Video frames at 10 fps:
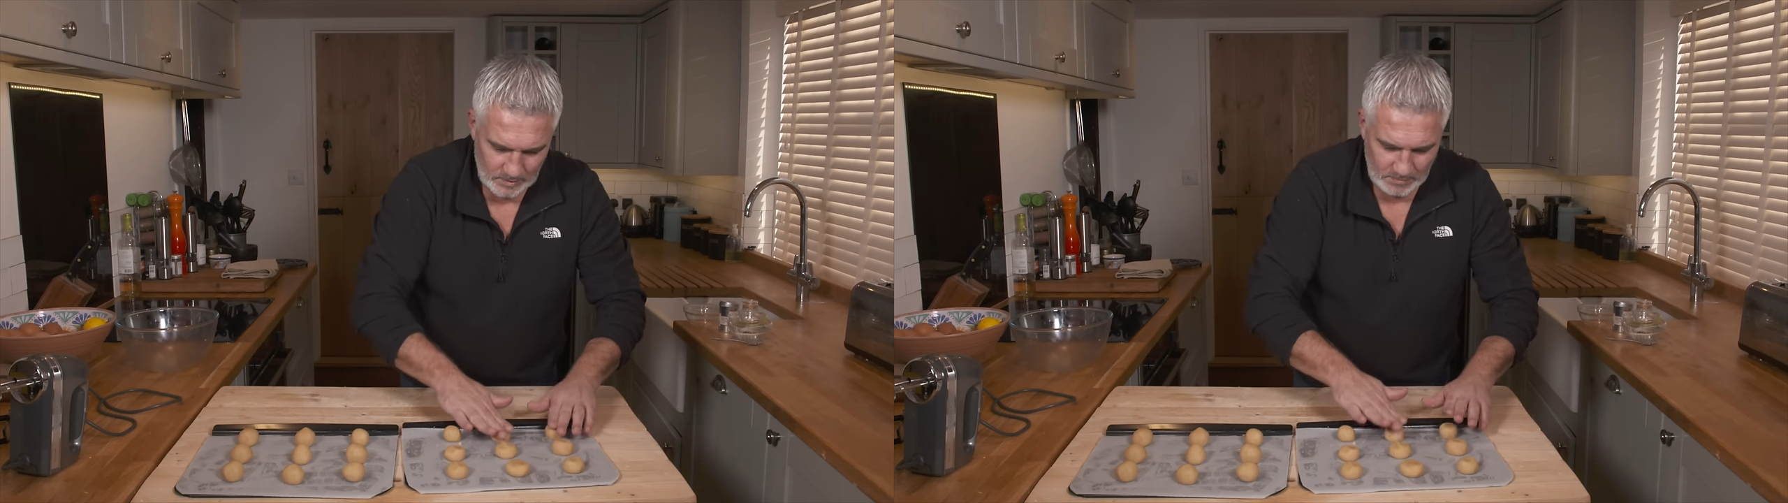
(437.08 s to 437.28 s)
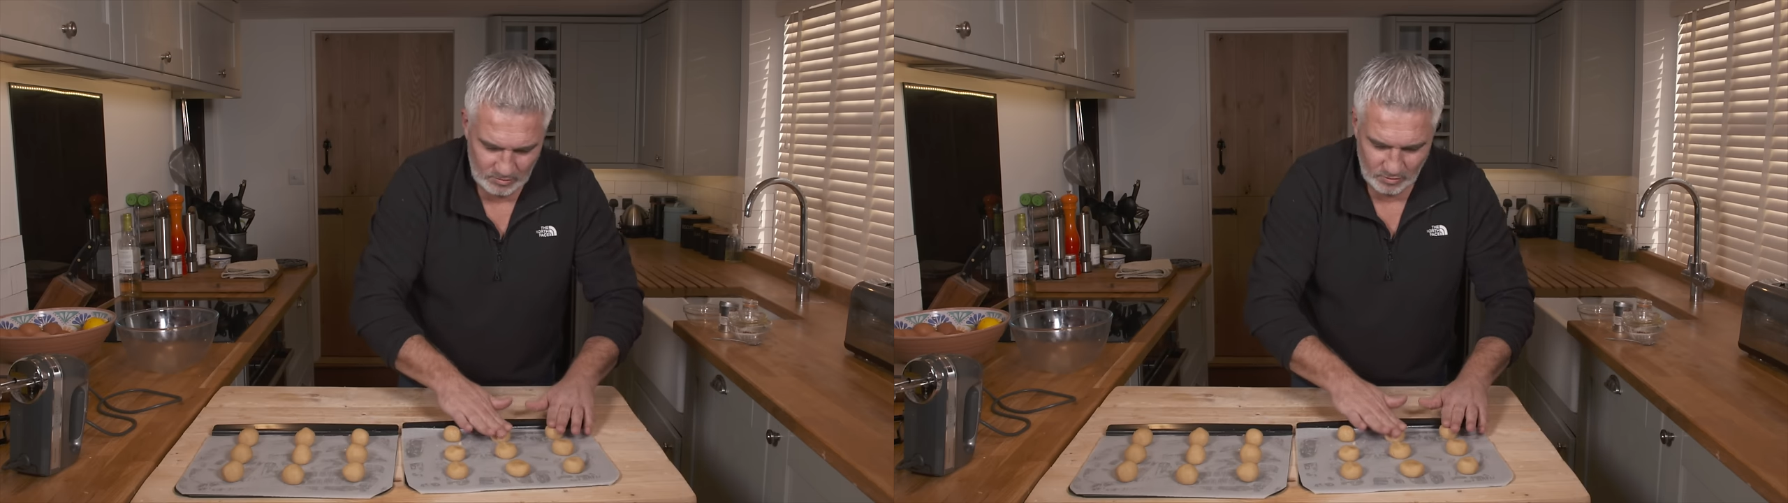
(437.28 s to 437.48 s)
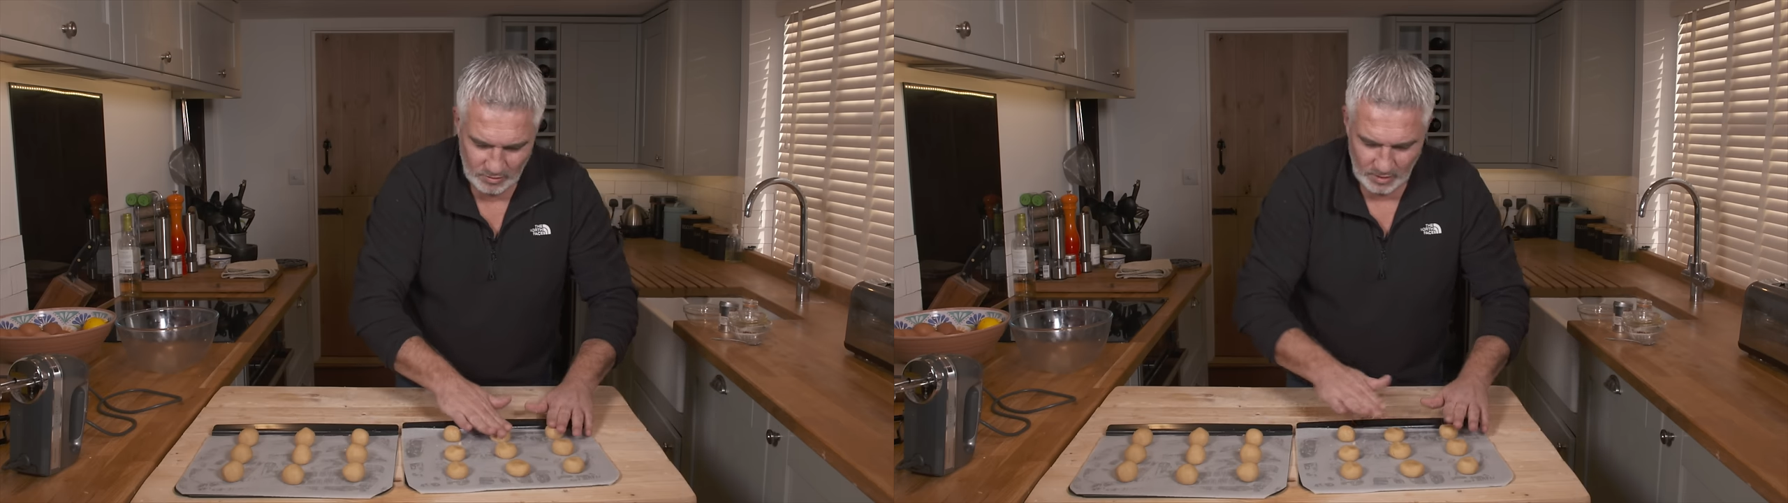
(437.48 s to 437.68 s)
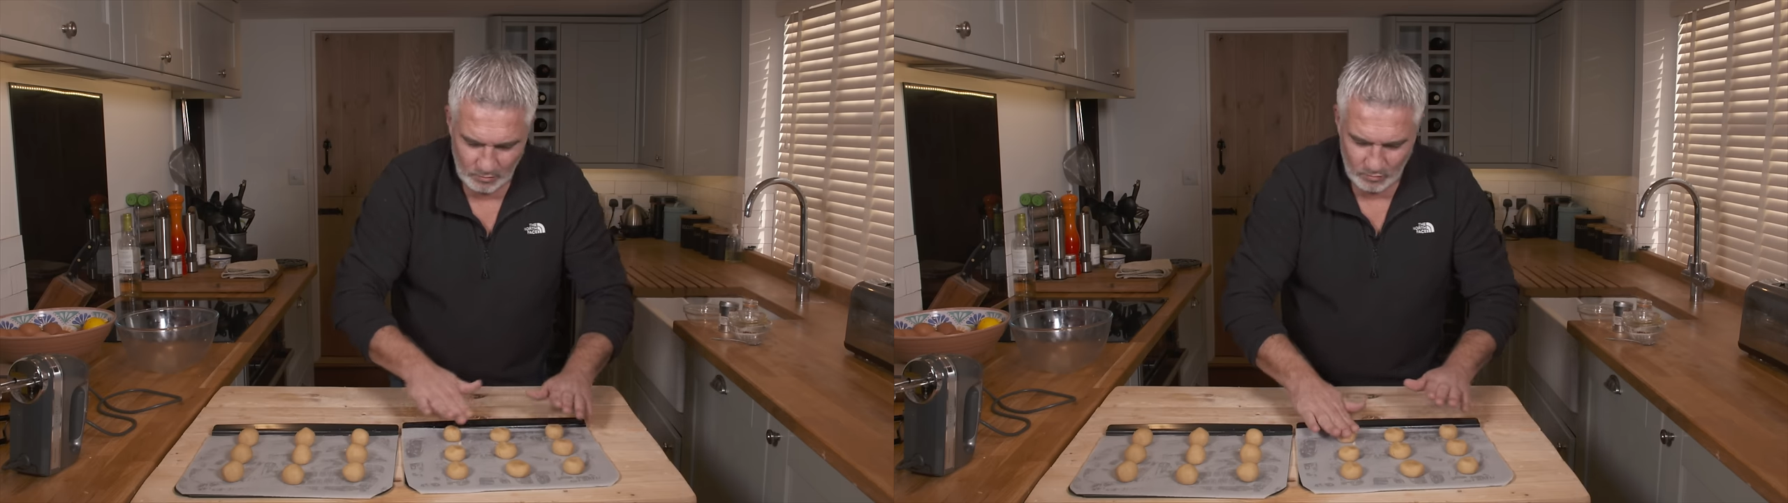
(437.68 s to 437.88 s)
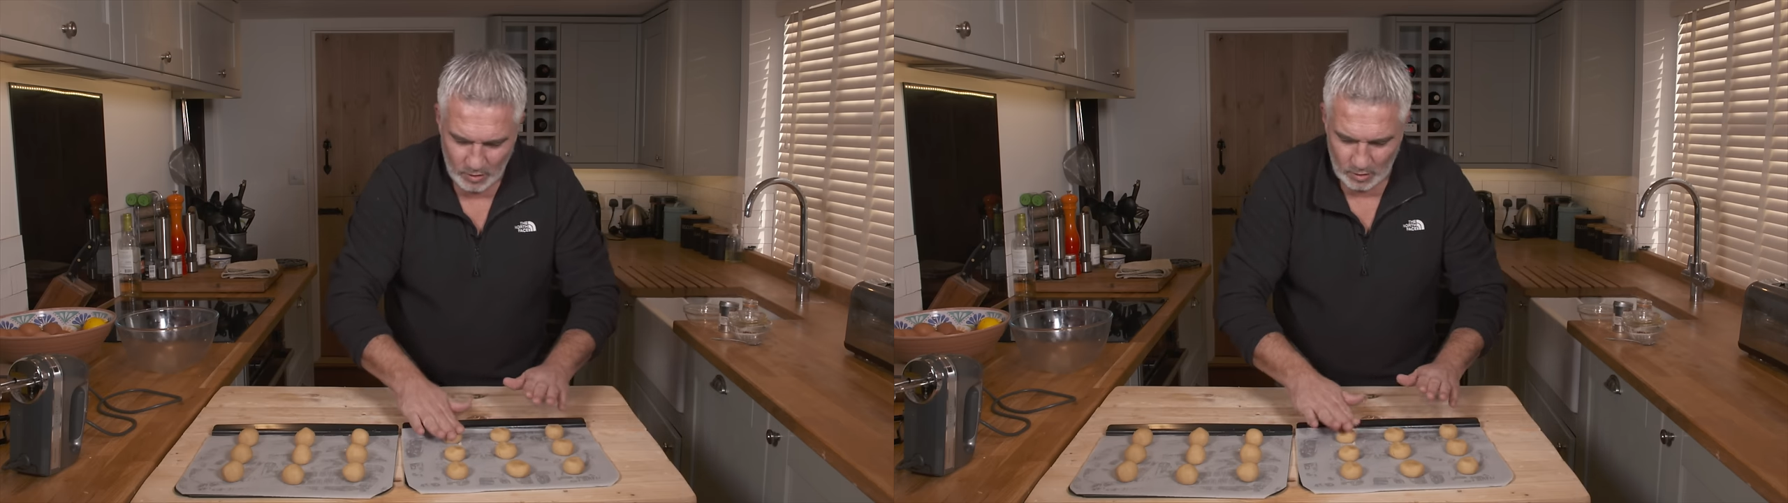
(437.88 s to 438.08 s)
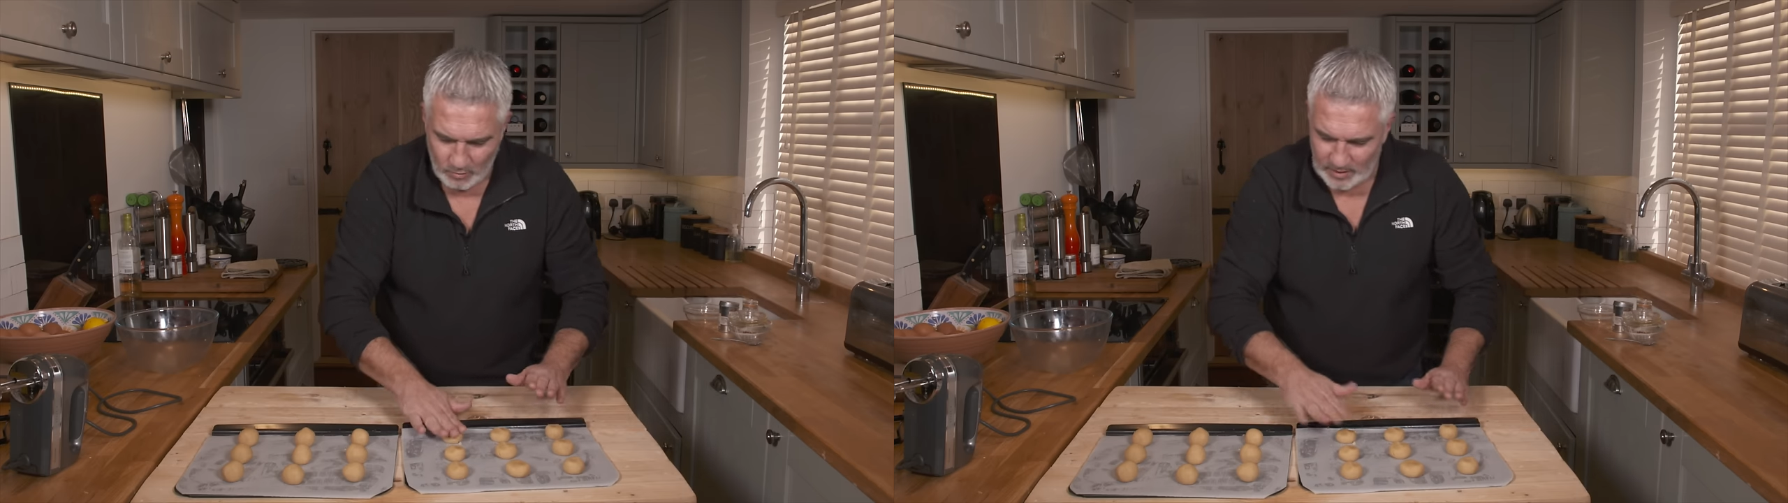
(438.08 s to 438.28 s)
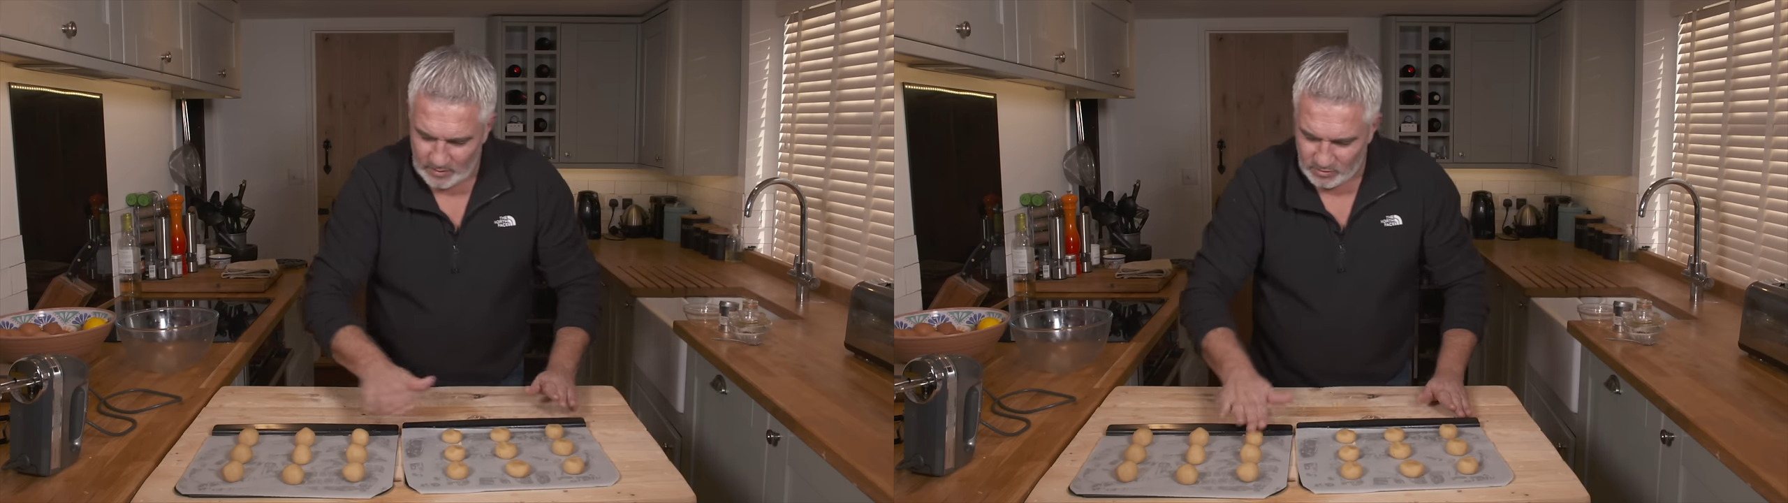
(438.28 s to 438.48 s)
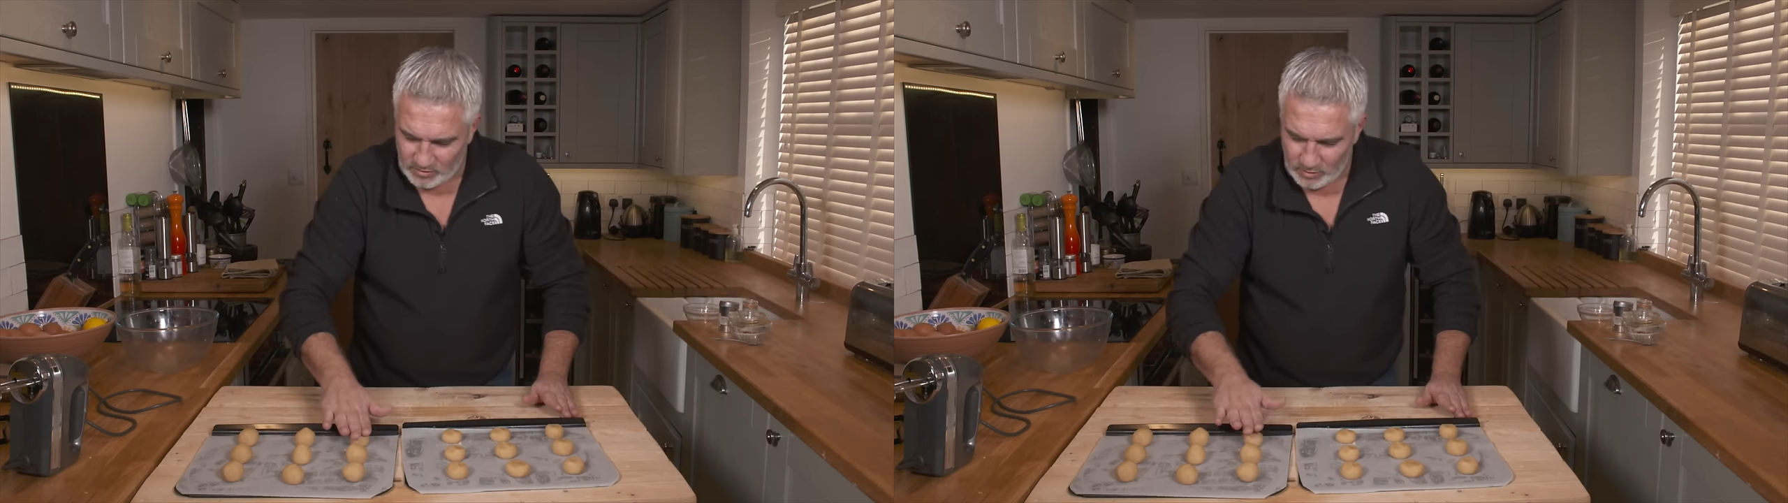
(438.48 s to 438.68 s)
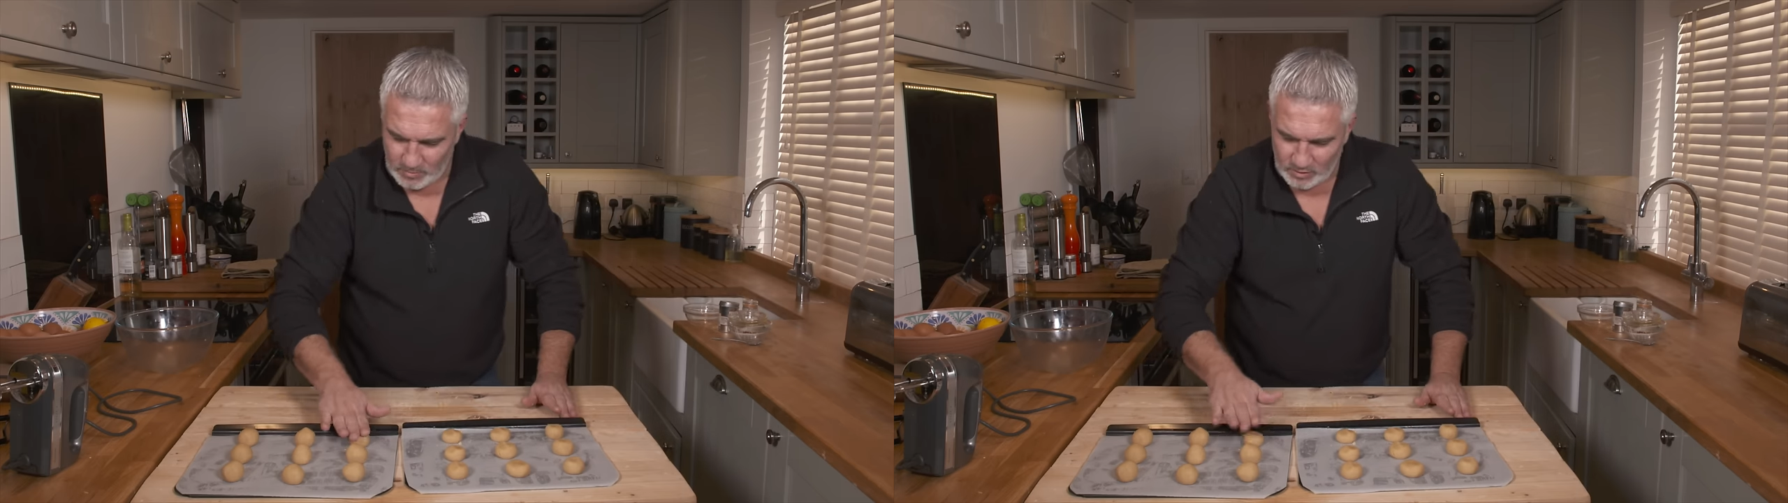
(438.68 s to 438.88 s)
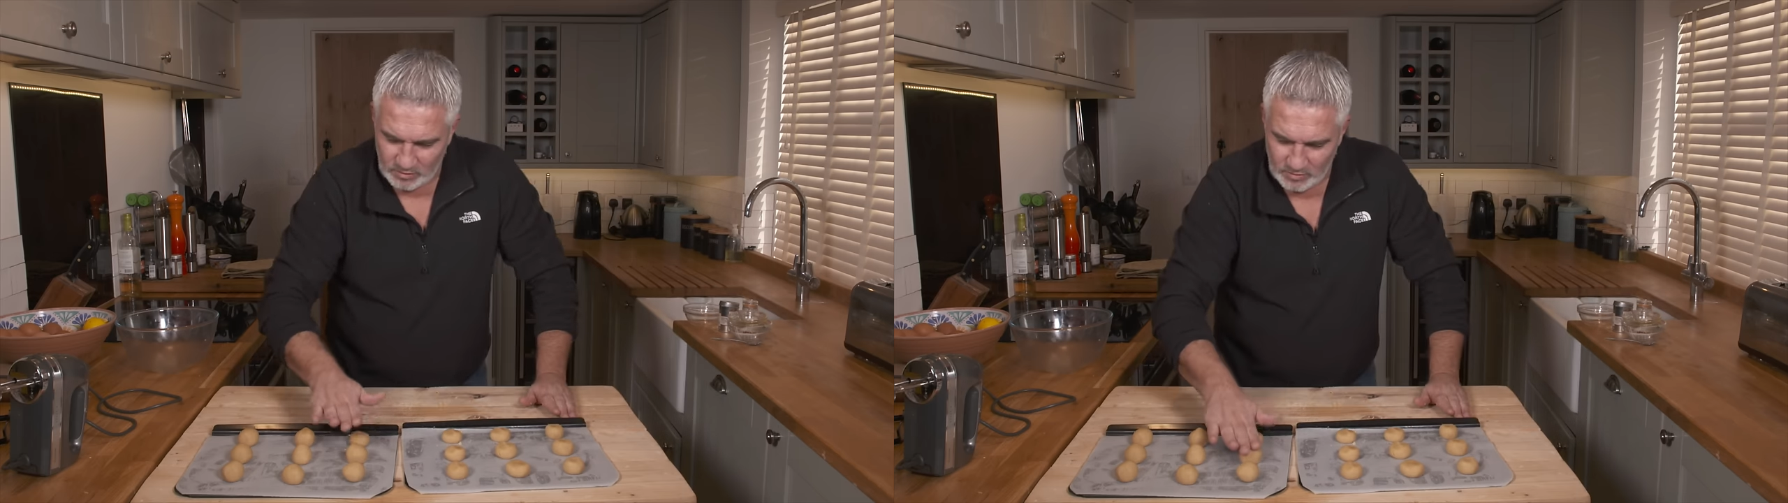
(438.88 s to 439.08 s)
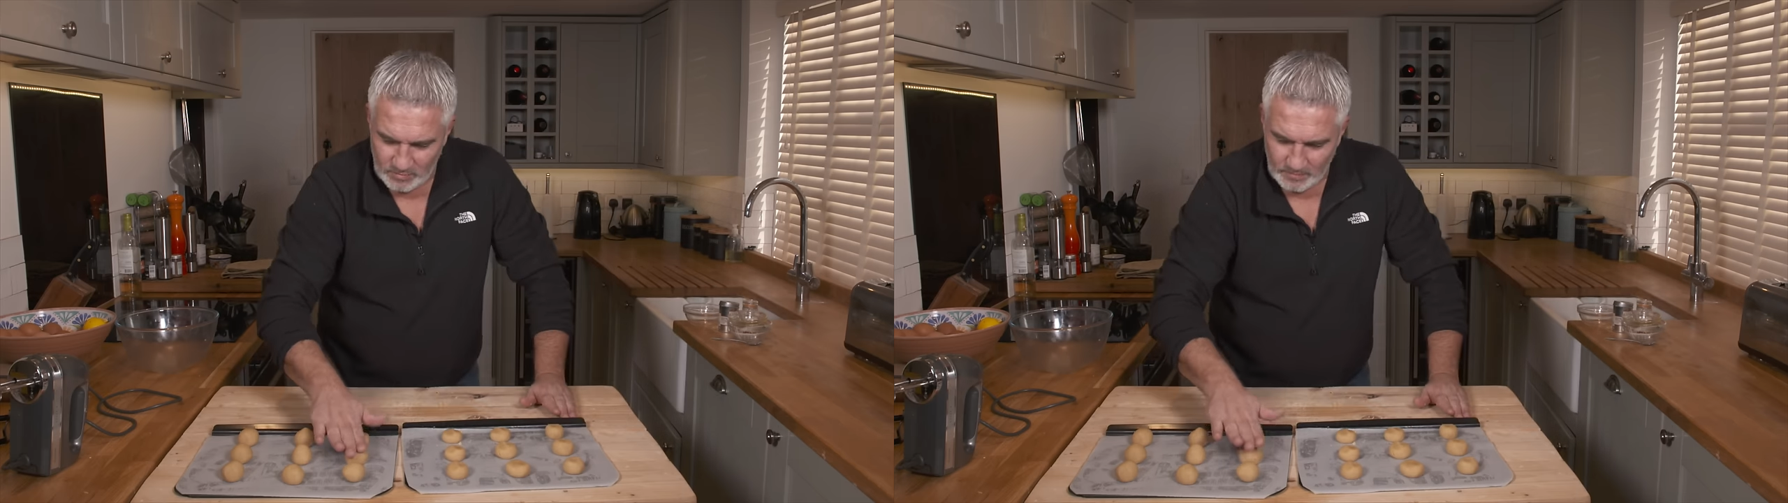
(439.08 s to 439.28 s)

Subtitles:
Make sure they don't roll around too much.